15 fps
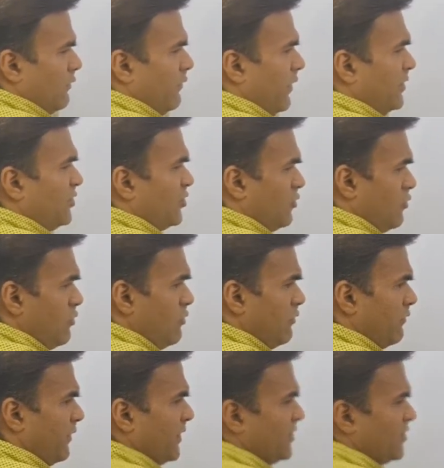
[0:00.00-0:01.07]
First row,
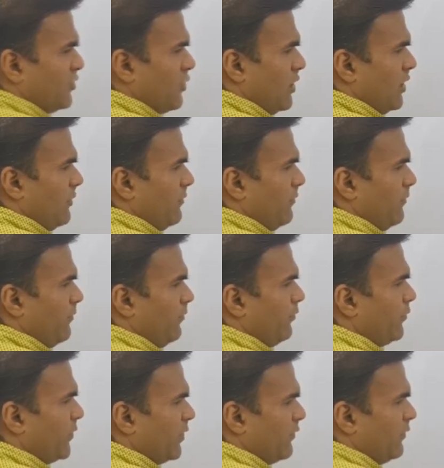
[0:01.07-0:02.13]
first column.
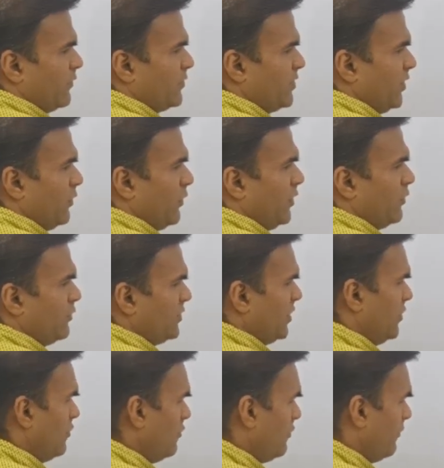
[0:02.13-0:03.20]
0 into
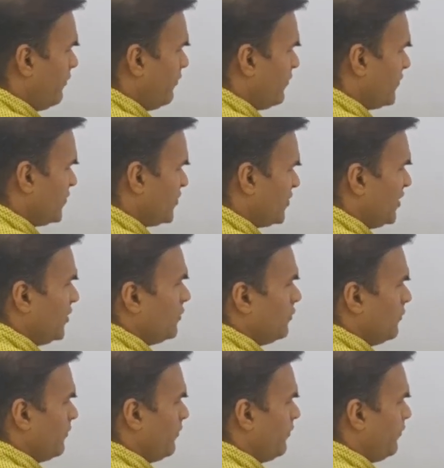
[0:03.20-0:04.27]
0, 0.
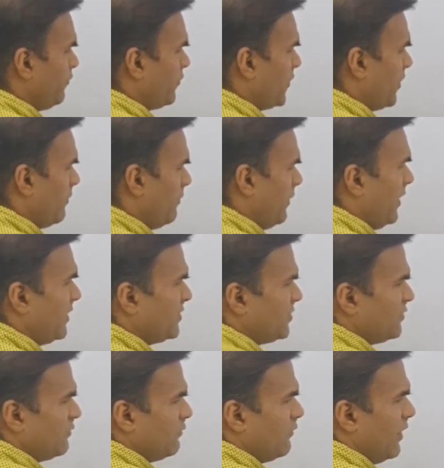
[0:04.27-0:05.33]

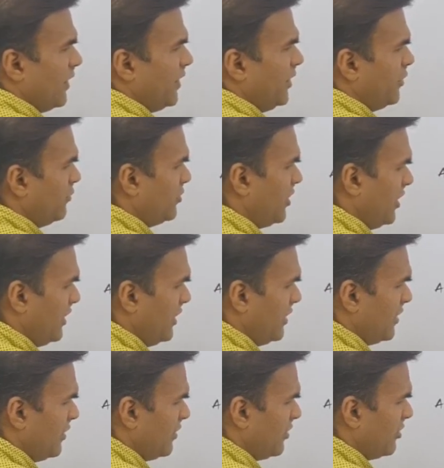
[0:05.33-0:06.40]
Plus 1 into 3,
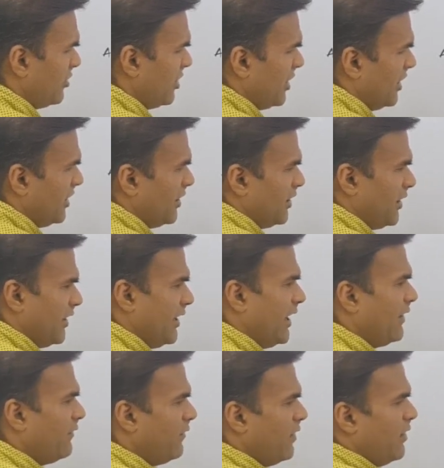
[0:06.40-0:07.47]
3.
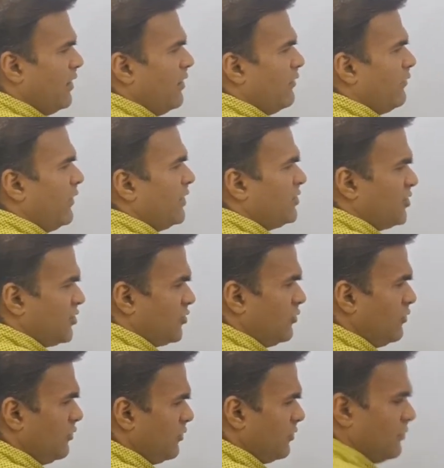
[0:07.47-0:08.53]
Done. First
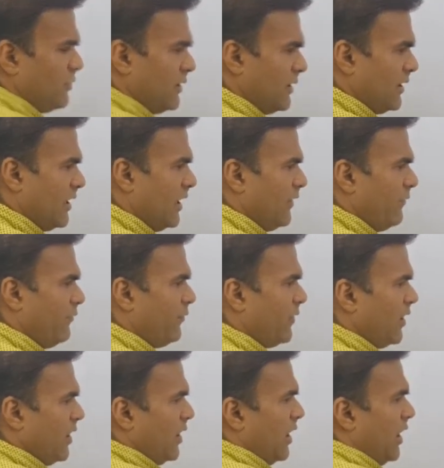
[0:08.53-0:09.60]
row, done.
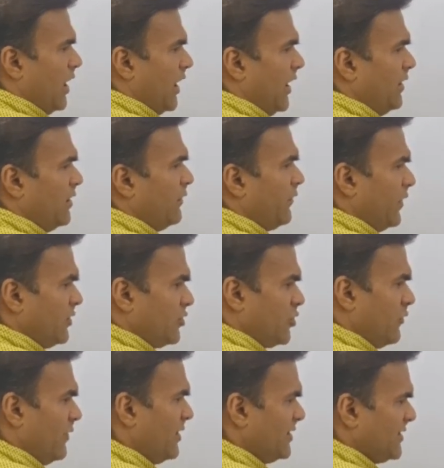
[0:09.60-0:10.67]
Again the first
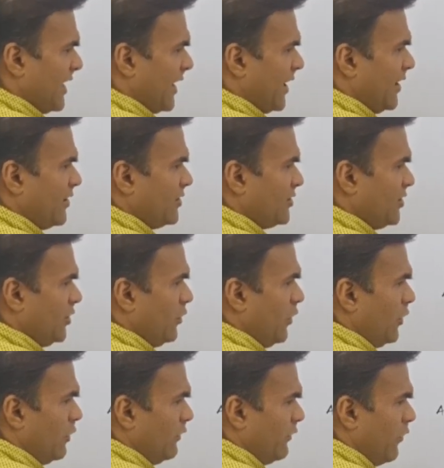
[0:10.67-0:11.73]
row with the second. 0
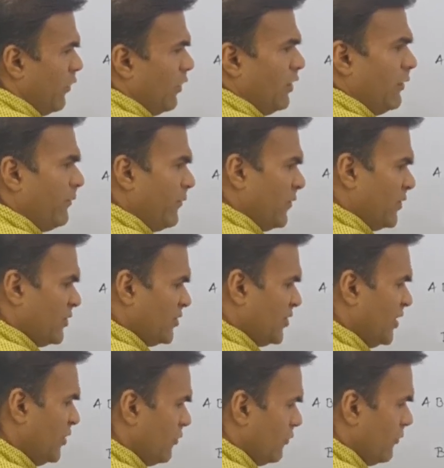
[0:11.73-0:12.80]
into 4,
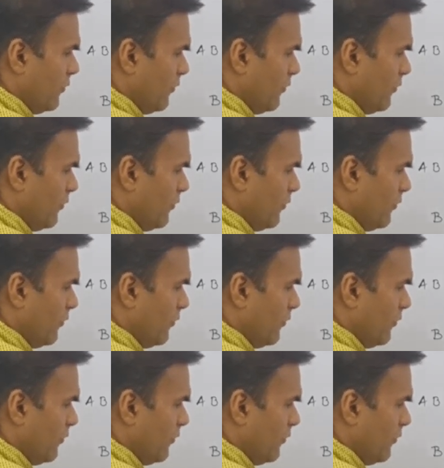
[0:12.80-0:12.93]
0.